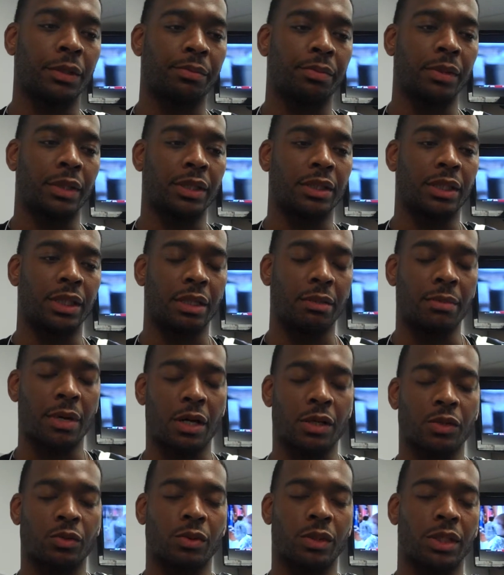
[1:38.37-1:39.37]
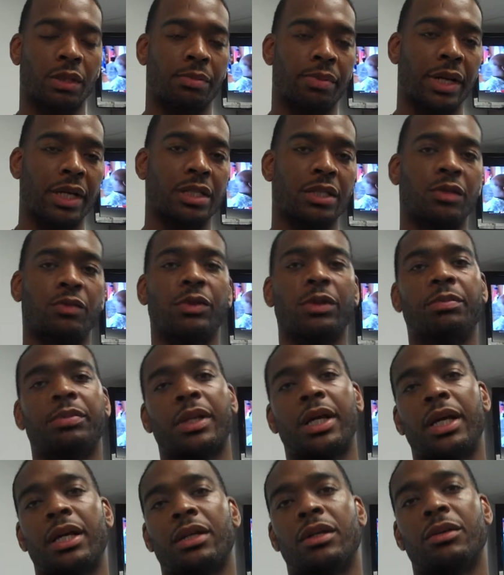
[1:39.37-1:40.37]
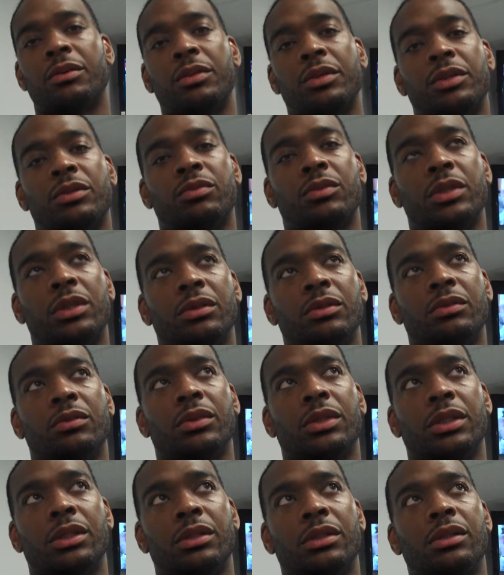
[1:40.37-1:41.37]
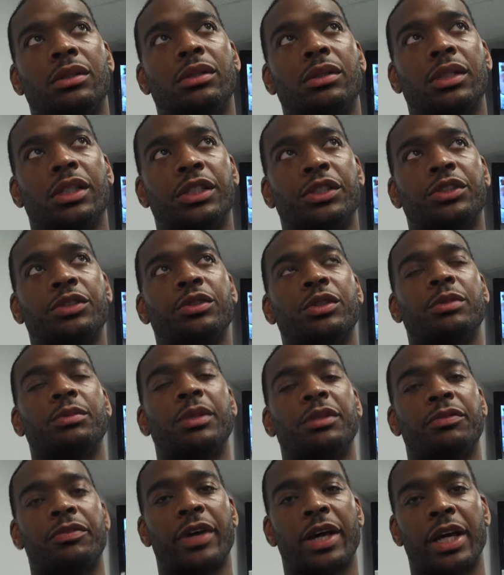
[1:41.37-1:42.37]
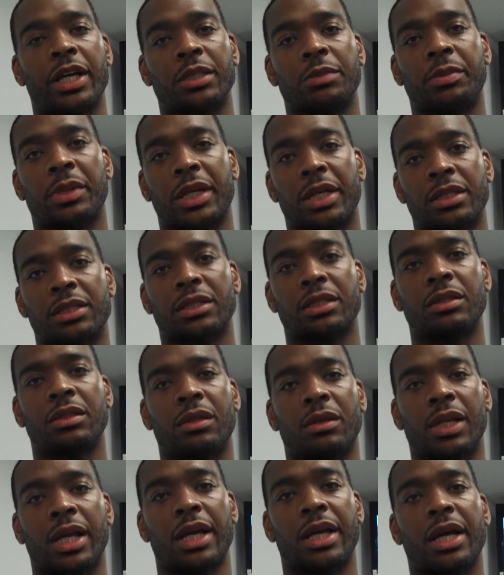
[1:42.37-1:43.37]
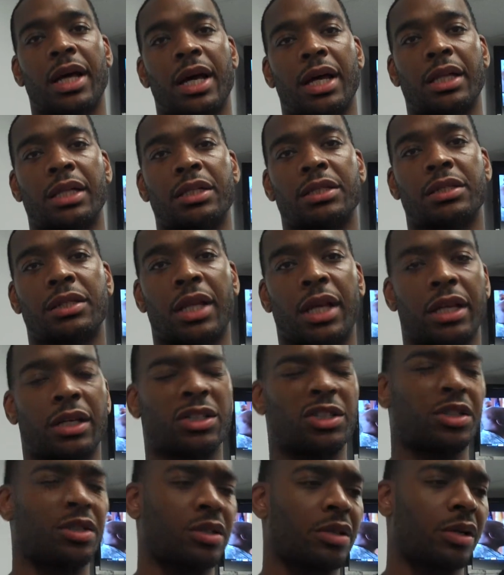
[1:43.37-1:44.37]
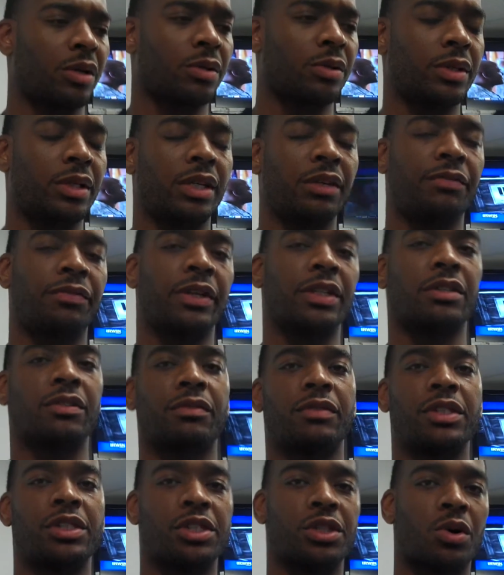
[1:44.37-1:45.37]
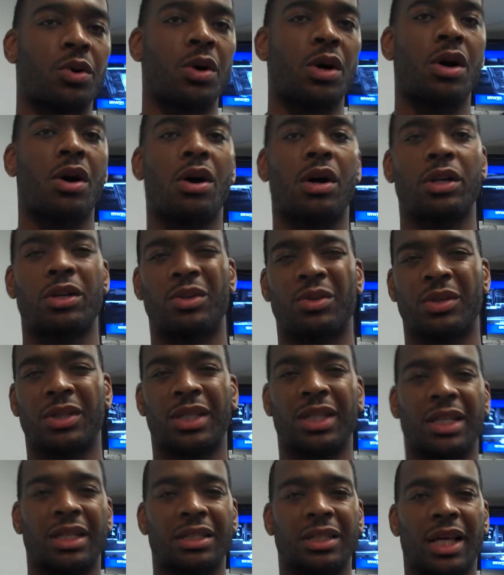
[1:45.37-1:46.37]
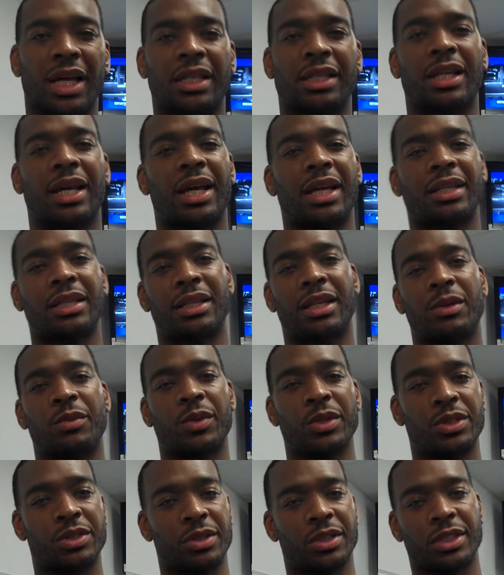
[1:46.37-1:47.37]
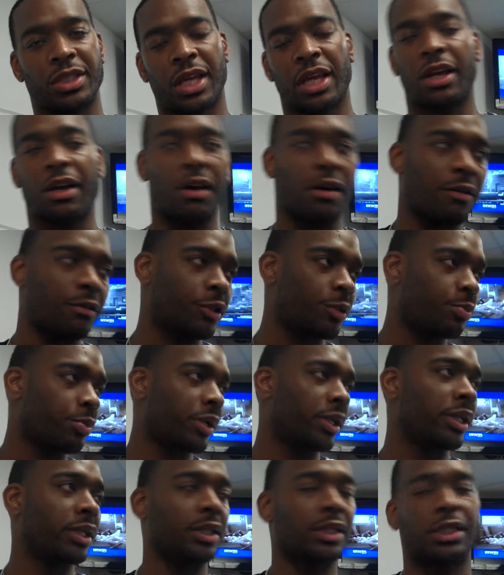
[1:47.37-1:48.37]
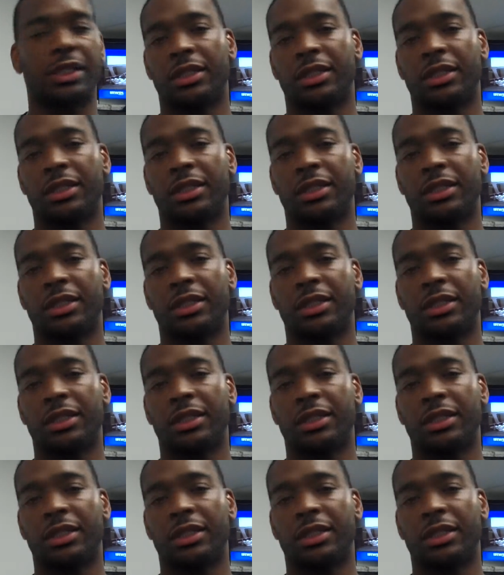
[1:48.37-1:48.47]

The team I was with, the pace that we played on was extremely fast-paced, you know, like college, like, you know, defensively showing hard, doing things like that. They want you to take off sprinting.